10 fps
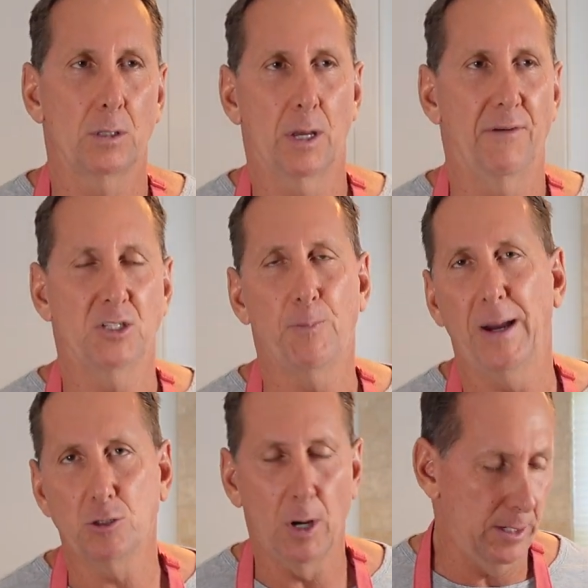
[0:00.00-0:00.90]
kind of a
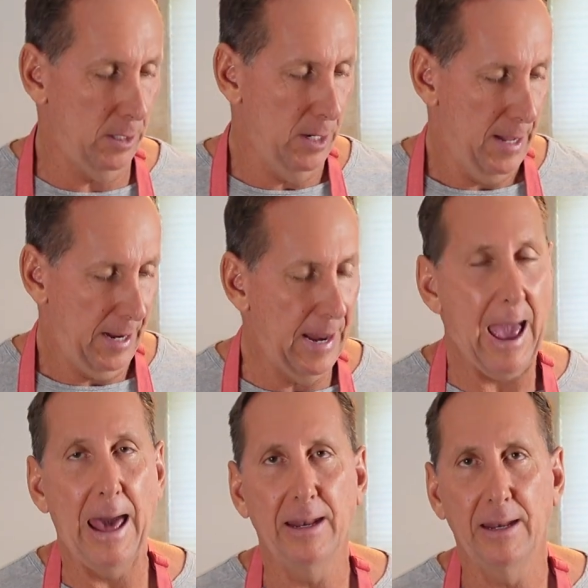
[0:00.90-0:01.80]
spice grinder and
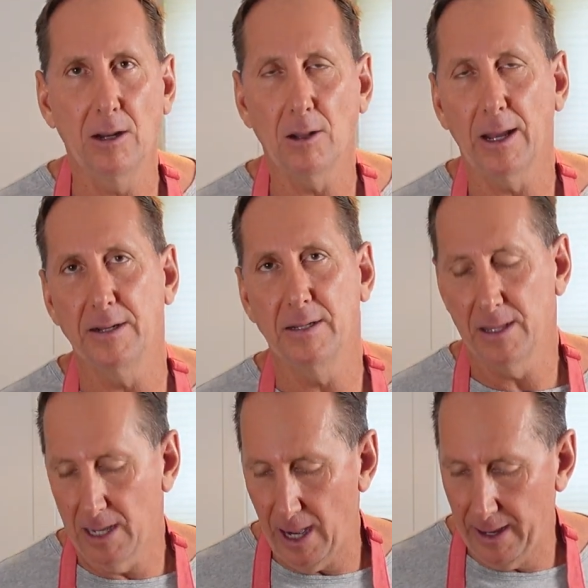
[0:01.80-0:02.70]
add it in here like I did
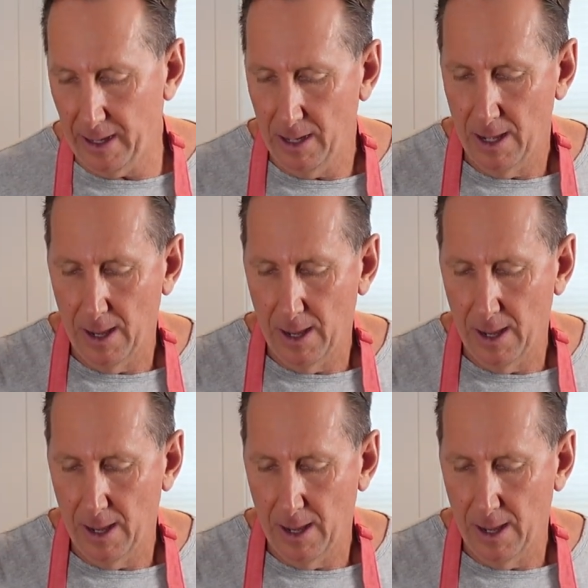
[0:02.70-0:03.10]
the cayenne.